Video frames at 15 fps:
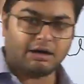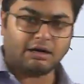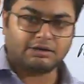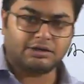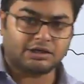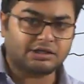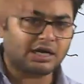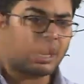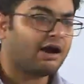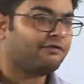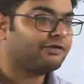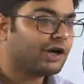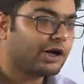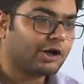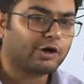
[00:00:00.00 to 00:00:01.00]
just
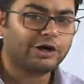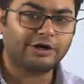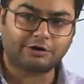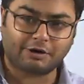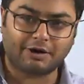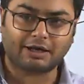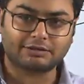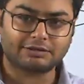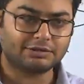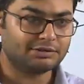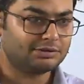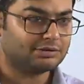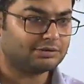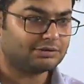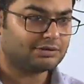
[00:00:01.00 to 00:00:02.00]
after your introduction,
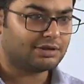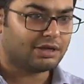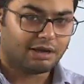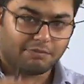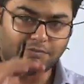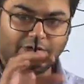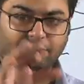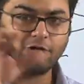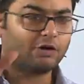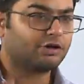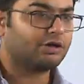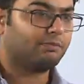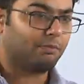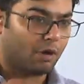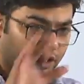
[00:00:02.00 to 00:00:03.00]
before the
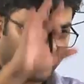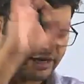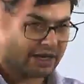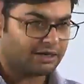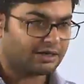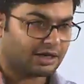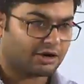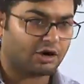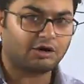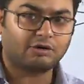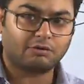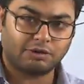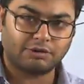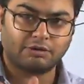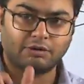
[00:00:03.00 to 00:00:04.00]
body and the
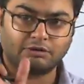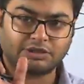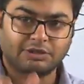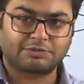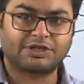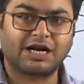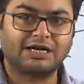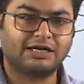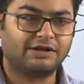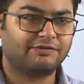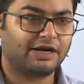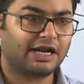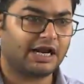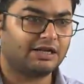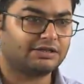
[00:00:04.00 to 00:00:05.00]
substantive
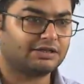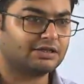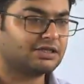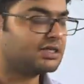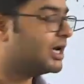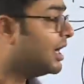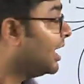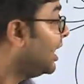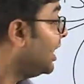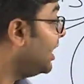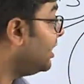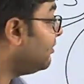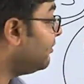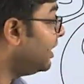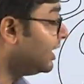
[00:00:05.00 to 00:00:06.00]
analysis, it
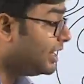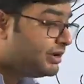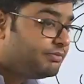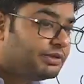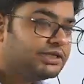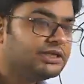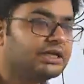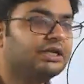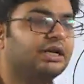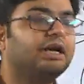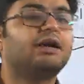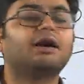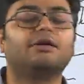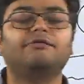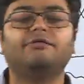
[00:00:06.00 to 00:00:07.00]
will immediately
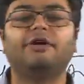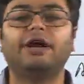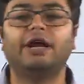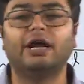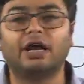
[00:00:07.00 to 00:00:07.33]
convey